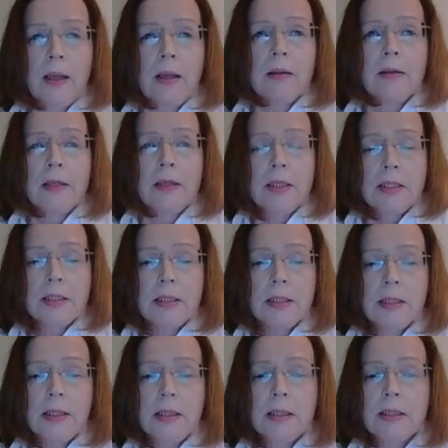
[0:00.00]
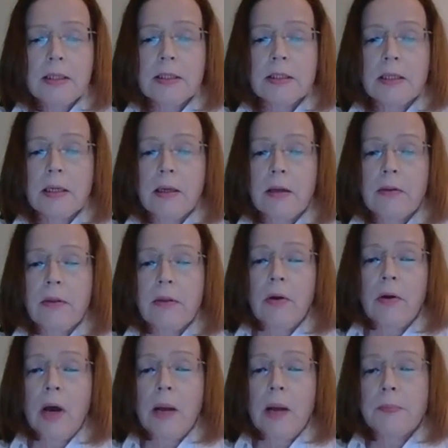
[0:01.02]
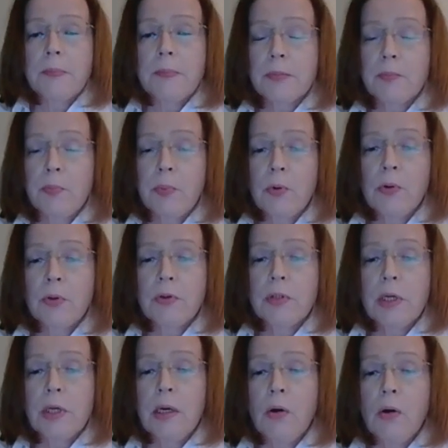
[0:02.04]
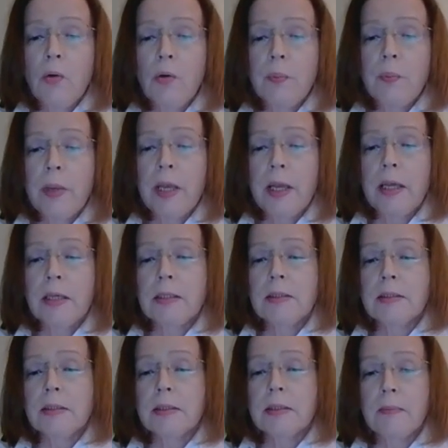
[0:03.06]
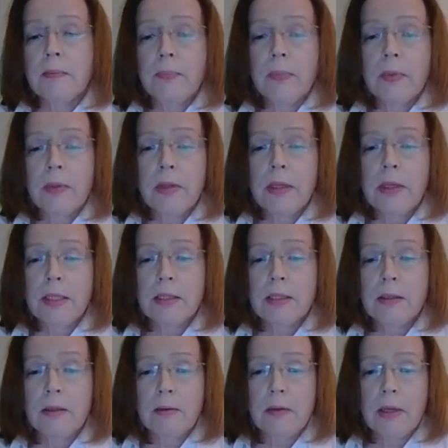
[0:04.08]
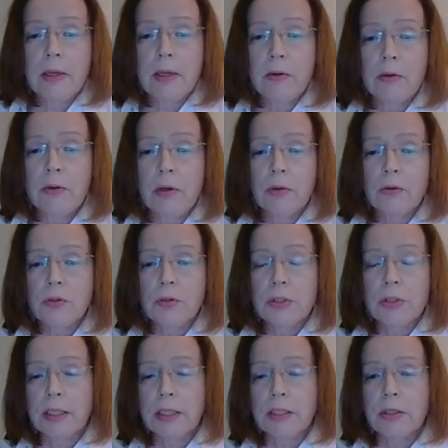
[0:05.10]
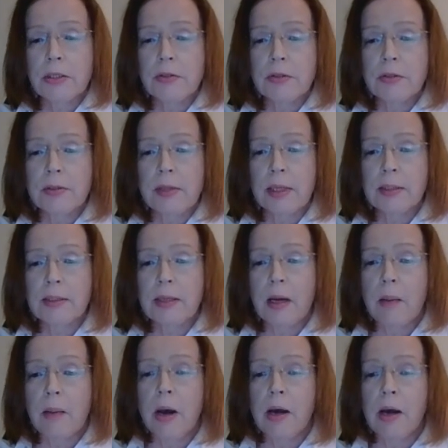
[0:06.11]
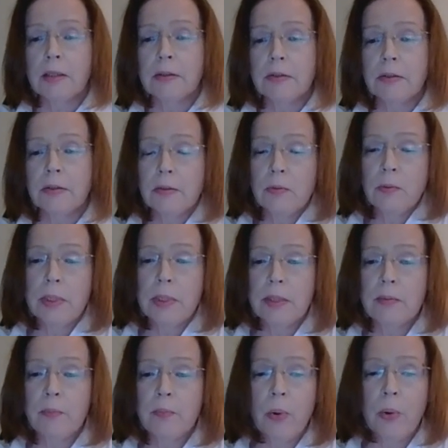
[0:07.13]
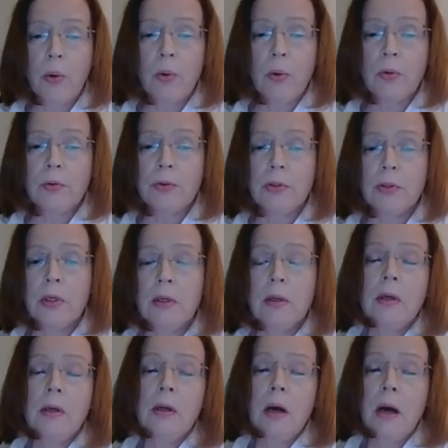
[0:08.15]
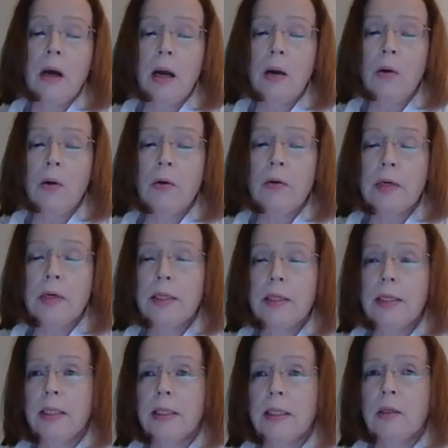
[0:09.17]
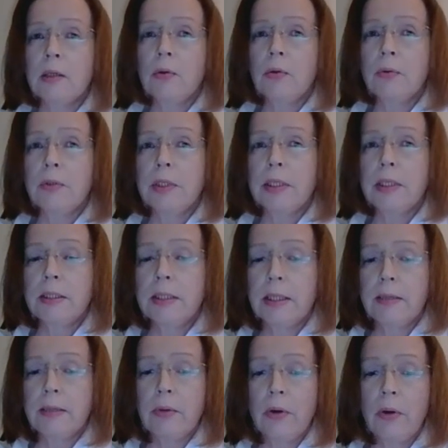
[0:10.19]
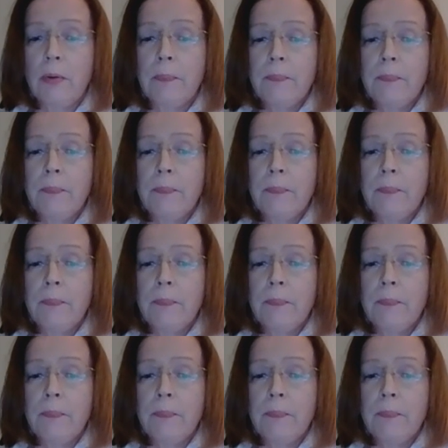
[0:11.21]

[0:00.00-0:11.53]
This is the hub's portal homepage. Those sections that are marked with bold are already included in the